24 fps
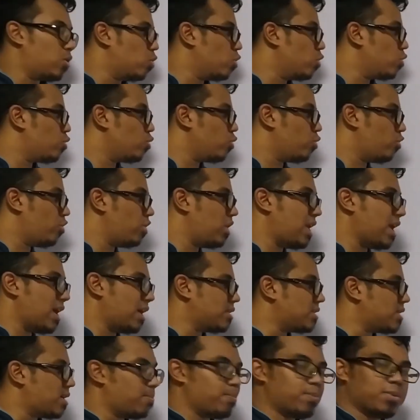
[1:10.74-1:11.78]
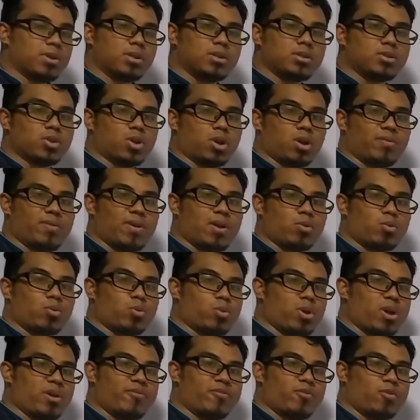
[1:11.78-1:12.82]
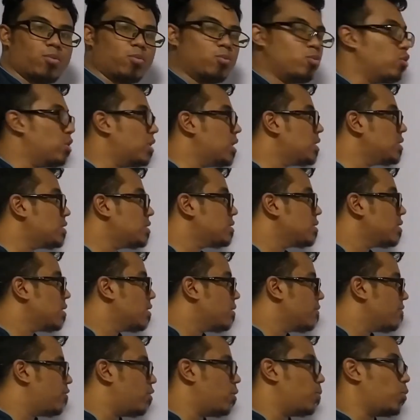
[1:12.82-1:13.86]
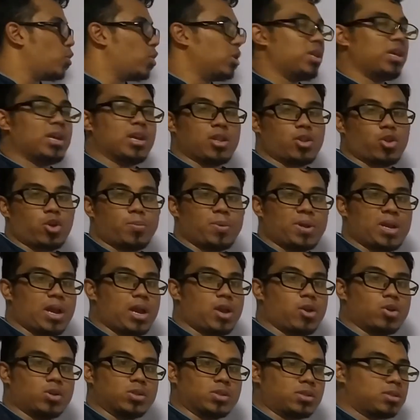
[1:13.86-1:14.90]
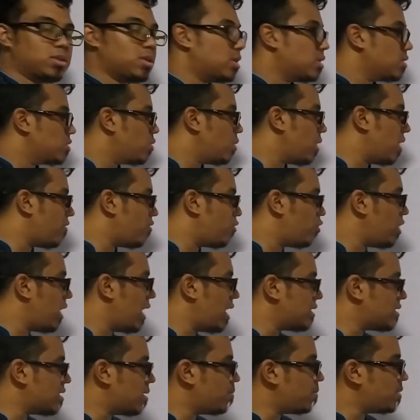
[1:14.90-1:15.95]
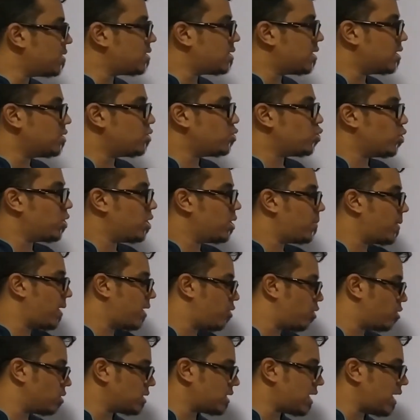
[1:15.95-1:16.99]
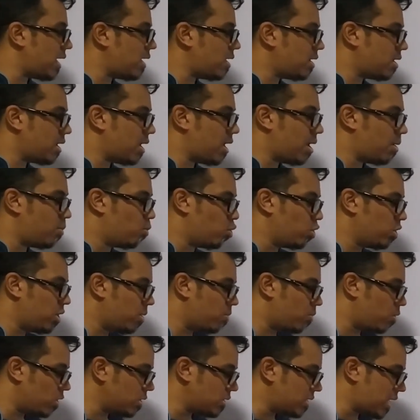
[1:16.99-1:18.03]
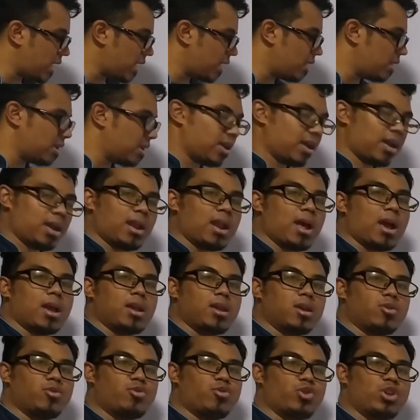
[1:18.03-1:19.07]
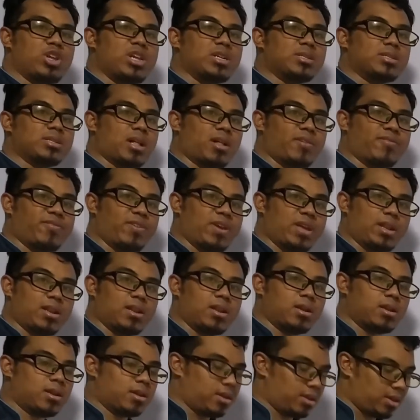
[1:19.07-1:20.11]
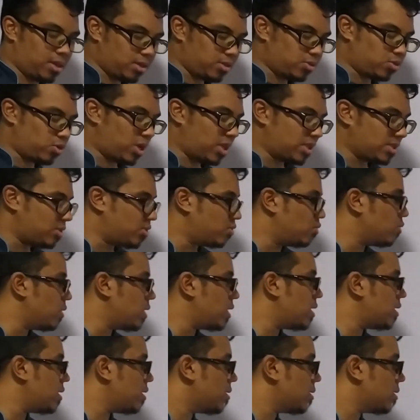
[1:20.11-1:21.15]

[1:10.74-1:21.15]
go through 3 examples of how to write formulas for polyatomic ions. So we have 3 examples here: sodium hydroxide, ammonium oxide, and iron 3 sulfate. Okay, so let's do it.